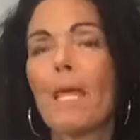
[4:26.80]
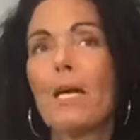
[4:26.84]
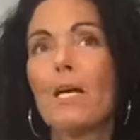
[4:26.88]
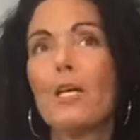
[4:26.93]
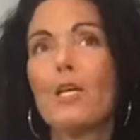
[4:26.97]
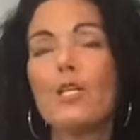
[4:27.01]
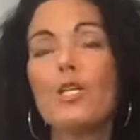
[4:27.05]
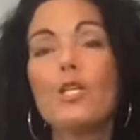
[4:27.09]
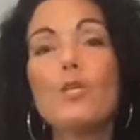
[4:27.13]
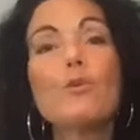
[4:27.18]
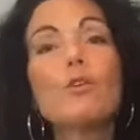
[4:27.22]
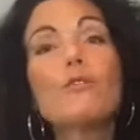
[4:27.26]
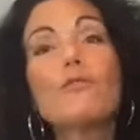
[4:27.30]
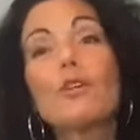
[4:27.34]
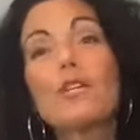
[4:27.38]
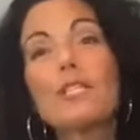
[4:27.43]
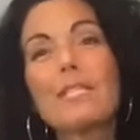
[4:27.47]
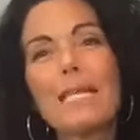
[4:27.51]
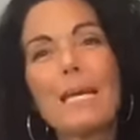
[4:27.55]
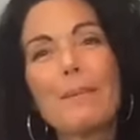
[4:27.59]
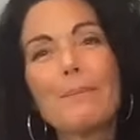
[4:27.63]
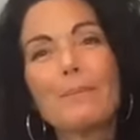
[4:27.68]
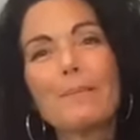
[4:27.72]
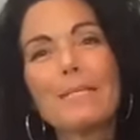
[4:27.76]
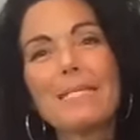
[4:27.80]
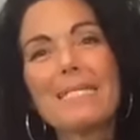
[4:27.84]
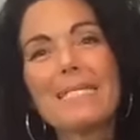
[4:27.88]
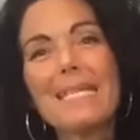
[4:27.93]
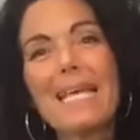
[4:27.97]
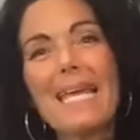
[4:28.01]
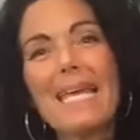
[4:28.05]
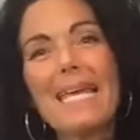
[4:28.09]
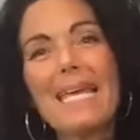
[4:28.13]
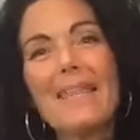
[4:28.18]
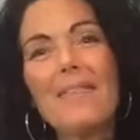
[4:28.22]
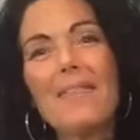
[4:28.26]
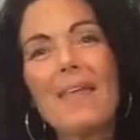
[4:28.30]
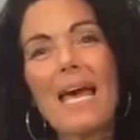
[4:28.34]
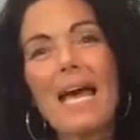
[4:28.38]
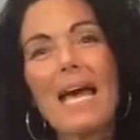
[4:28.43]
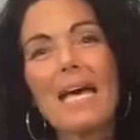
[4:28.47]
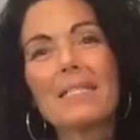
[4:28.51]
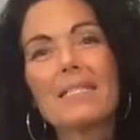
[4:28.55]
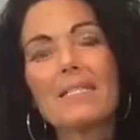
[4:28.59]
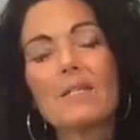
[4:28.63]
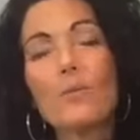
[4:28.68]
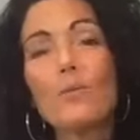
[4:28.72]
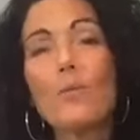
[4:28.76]
You would, for example, say that,
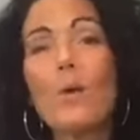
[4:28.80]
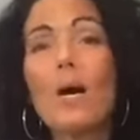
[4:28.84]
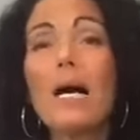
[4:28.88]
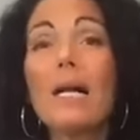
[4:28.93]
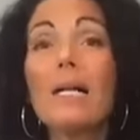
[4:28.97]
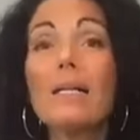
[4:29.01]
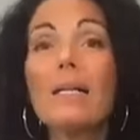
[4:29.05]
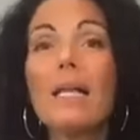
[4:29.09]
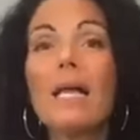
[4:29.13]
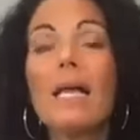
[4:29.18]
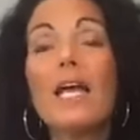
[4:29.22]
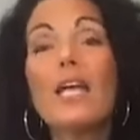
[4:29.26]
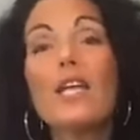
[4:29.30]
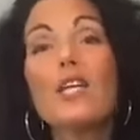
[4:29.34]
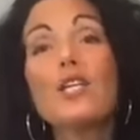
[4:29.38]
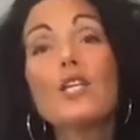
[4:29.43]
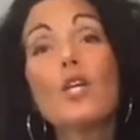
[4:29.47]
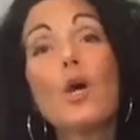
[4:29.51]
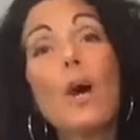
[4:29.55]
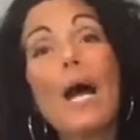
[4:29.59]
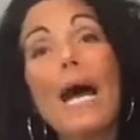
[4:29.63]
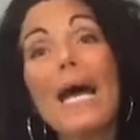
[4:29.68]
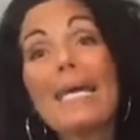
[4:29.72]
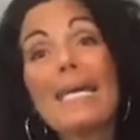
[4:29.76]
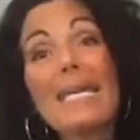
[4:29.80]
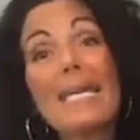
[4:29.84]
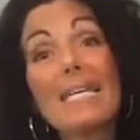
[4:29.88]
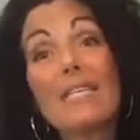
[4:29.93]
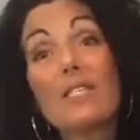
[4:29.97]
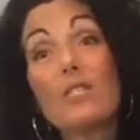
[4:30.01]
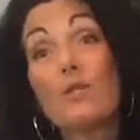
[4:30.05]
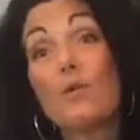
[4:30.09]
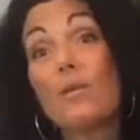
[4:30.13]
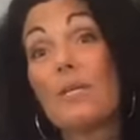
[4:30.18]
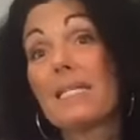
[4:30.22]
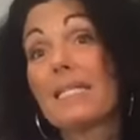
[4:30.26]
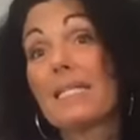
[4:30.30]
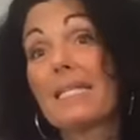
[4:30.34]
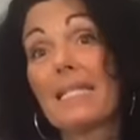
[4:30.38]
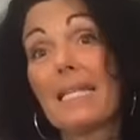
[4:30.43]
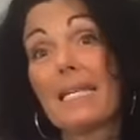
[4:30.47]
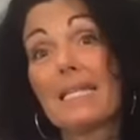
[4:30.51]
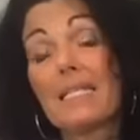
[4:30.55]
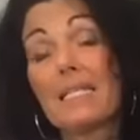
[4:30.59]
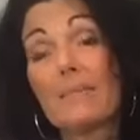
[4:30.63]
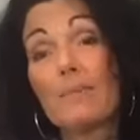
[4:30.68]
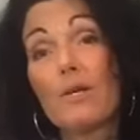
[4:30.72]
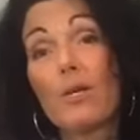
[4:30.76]
well, you know, I can't do this
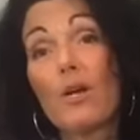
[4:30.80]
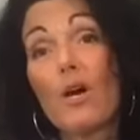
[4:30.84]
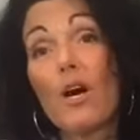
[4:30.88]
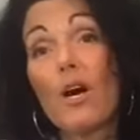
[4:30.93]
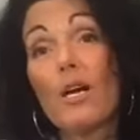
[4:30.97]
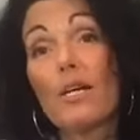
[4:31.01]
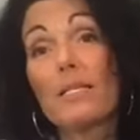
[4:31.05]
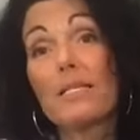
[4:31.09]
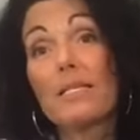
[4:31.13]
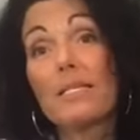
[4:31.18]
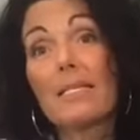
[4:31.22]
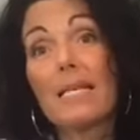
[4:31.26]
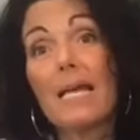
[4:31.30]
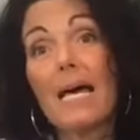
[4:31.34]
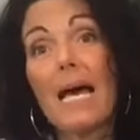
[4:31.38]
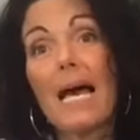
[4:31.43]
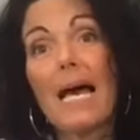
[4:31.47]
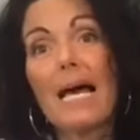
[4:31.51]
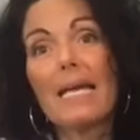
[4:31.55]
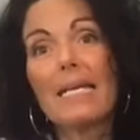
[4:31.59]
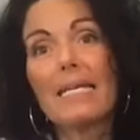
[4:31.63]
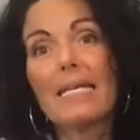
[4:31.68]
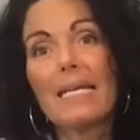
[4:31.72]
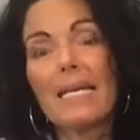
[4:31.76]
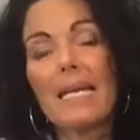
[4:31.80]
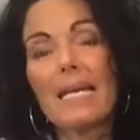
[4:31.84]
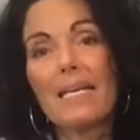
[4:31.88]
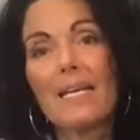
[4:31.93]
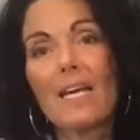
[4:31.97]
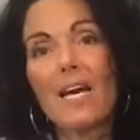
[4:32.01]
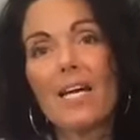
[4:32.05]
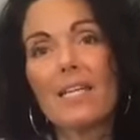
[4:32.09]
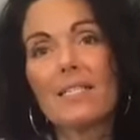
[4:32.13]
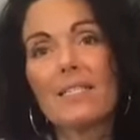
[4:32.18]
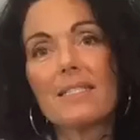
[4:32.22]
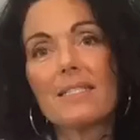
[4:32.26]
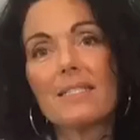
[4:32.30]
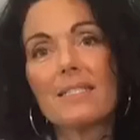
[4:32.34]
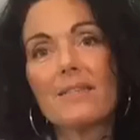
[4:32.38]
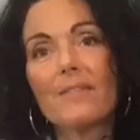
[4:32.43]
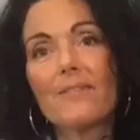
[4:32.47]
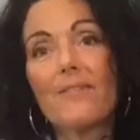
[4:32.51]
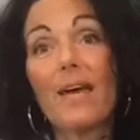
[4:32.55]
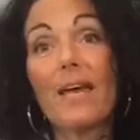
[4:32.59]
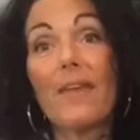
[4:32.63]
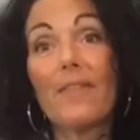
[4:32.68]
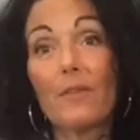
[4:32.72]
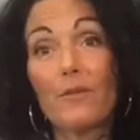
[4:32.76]
cleanse because I cannot
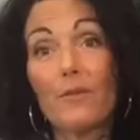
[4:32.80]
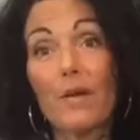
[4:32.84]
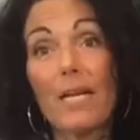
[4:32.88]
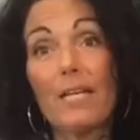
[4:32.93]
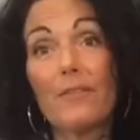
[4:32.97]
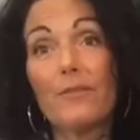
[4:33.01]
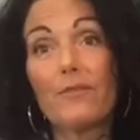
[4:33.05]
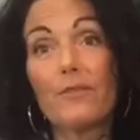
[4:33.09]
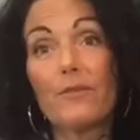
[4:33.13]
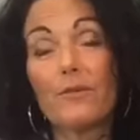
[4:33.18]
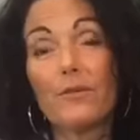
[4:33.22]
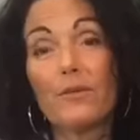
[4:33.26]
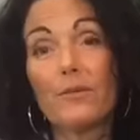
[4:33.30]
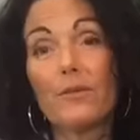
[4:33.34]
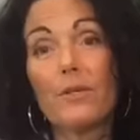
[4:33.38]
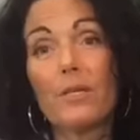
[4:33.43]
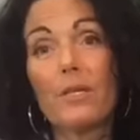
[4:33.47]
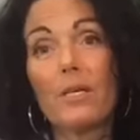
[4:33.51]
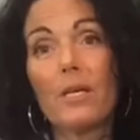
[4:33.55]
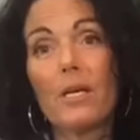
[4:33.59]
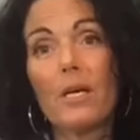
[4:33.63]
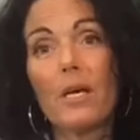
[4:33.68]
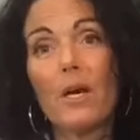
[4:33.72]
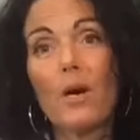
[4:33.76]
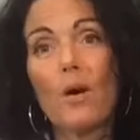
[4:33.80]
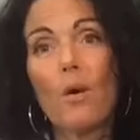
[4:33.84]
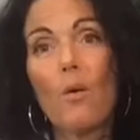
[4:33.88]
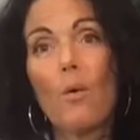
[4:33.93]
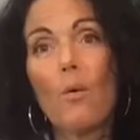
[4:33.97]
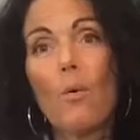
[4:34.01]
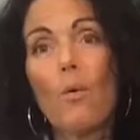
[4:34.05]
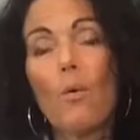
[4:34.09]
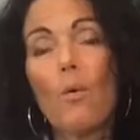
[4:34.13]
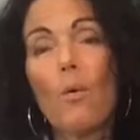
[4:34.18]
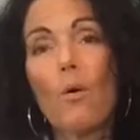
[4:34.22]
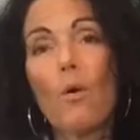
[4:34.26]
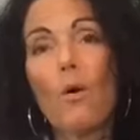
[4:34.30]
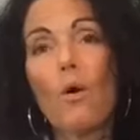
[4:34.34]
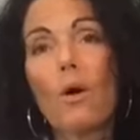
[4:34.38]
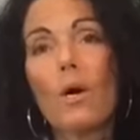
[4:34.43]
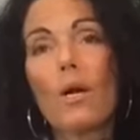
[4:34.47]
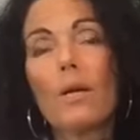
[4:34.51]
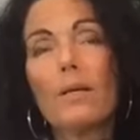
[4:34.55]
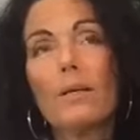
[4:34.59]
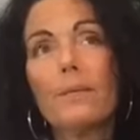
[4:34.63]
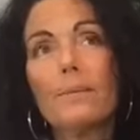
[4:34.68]
find the right food. Or